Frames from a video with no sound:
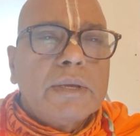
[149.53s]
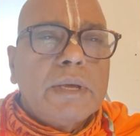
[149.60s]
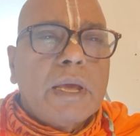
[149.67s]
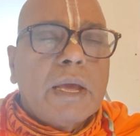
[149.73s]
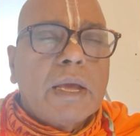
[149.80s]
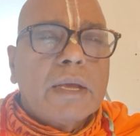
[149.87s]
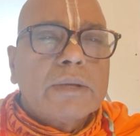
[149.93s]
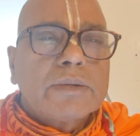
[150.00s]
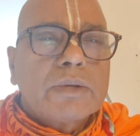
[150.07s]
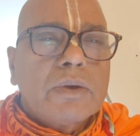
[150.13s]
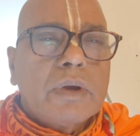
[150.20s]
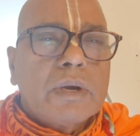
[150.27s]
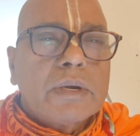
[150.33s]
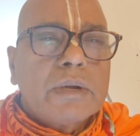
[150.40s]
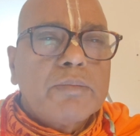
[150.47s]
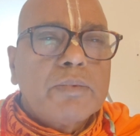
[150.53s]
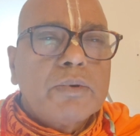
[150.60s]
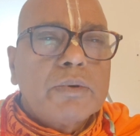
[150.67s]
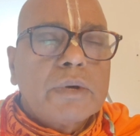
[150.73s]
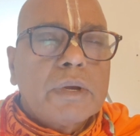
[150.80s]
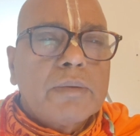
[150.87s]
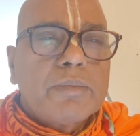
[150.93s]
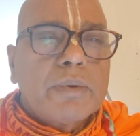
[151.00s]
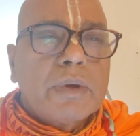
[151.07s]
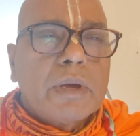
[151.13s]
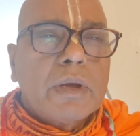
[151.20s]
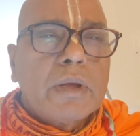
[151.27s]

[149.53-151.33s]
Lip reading: He has got a boon of